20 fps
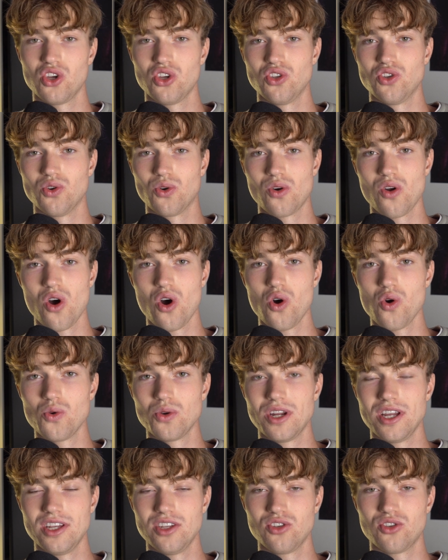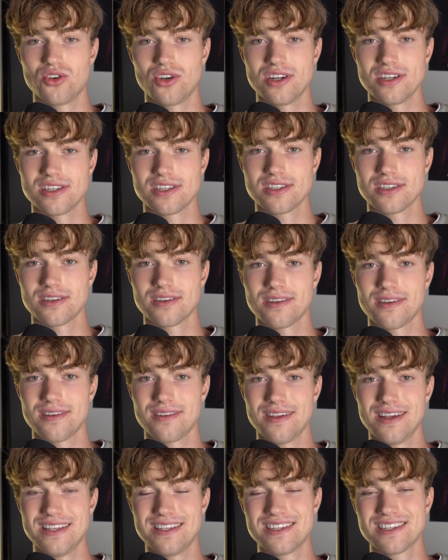your own interests.
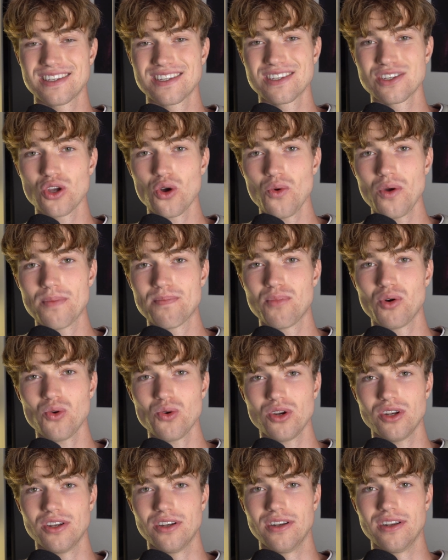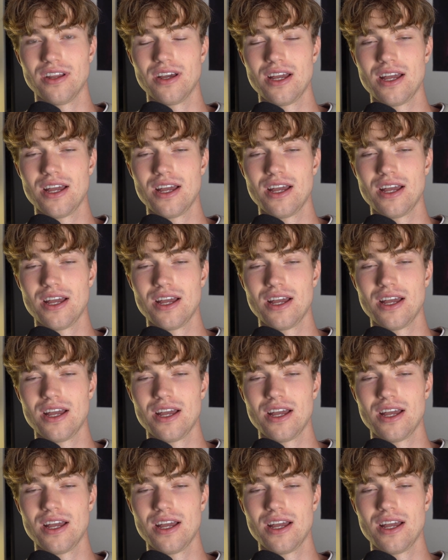It's so important.